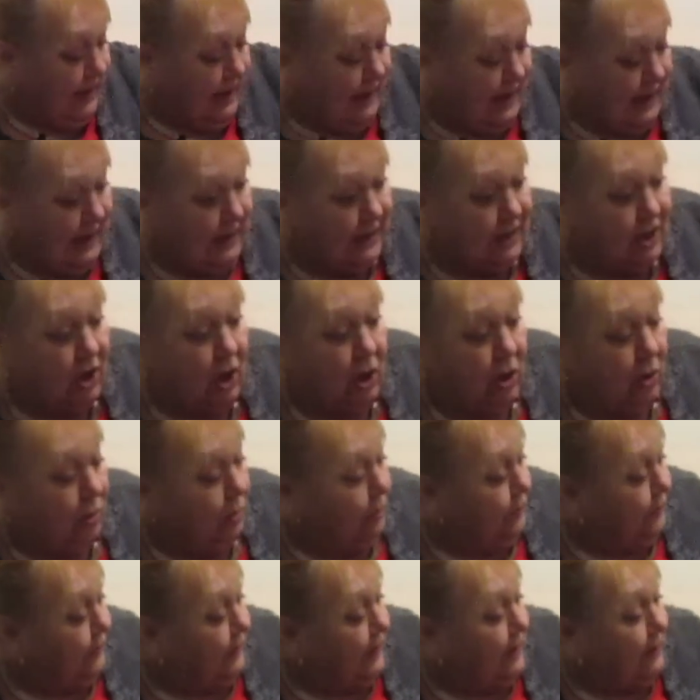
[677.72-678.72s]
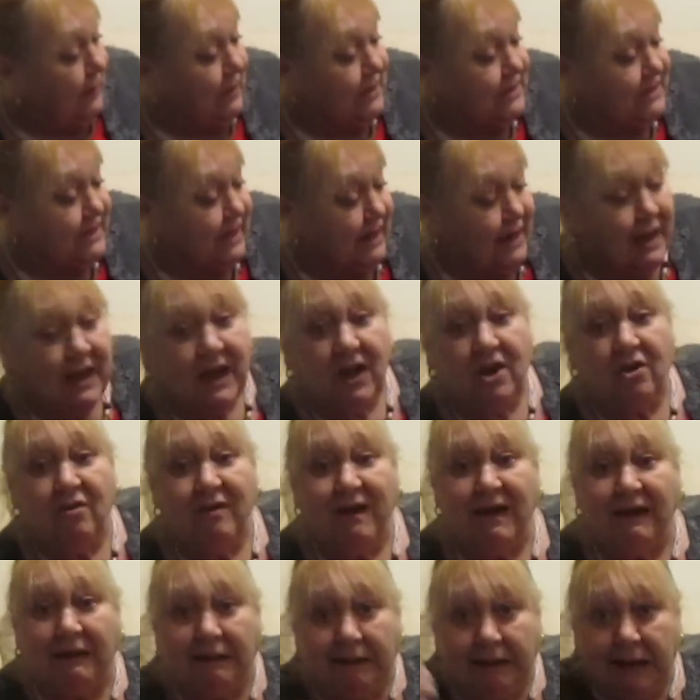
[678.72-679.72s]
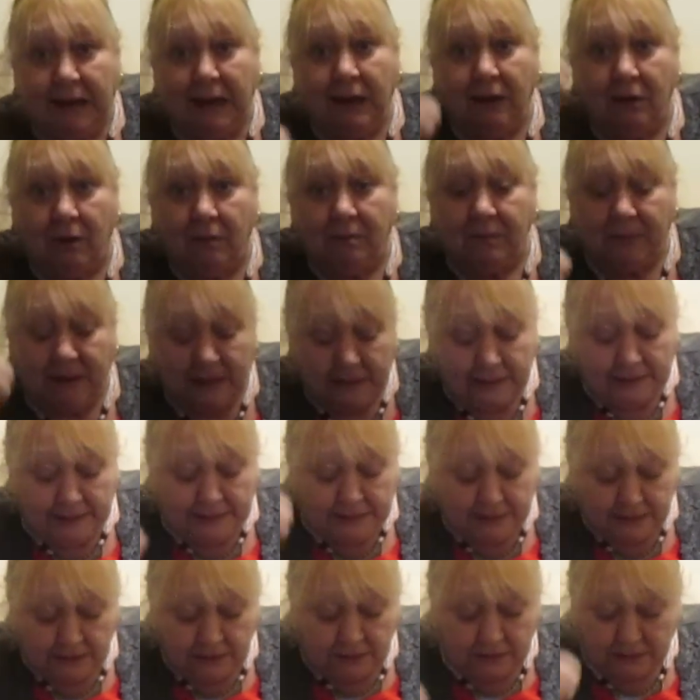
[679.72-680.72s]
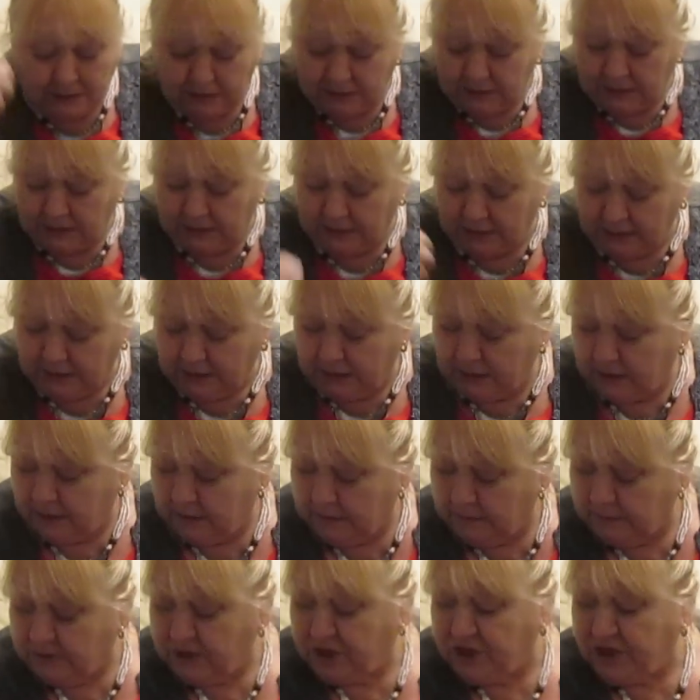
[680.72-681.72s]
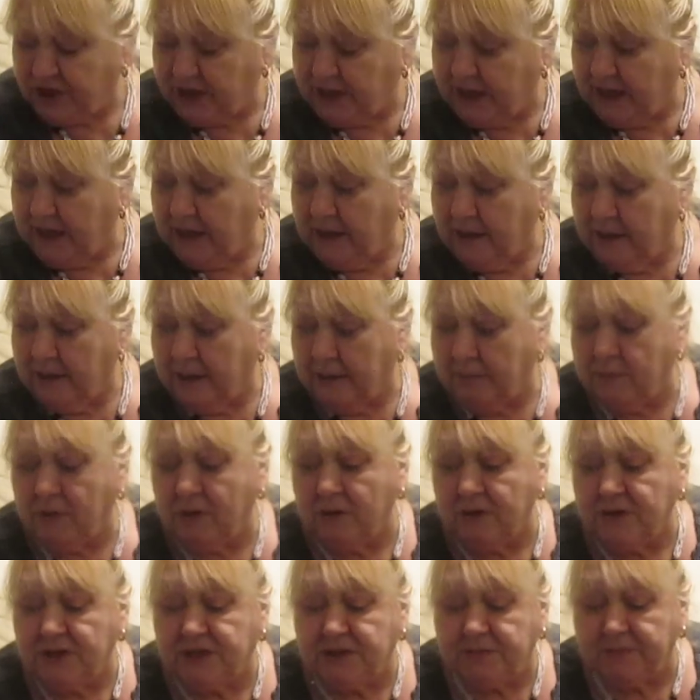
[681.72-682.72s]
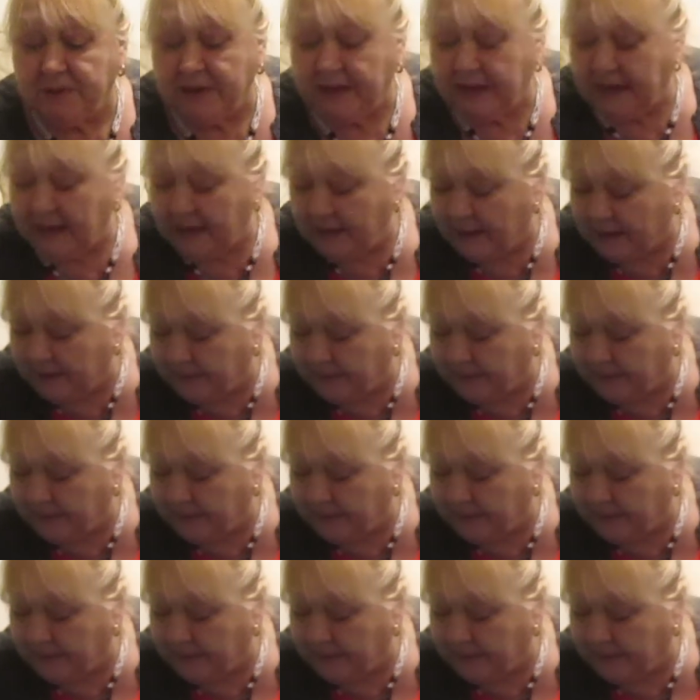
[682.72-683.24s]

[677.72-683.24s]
And hopefully once I get cranking on my little machine, I'm going to be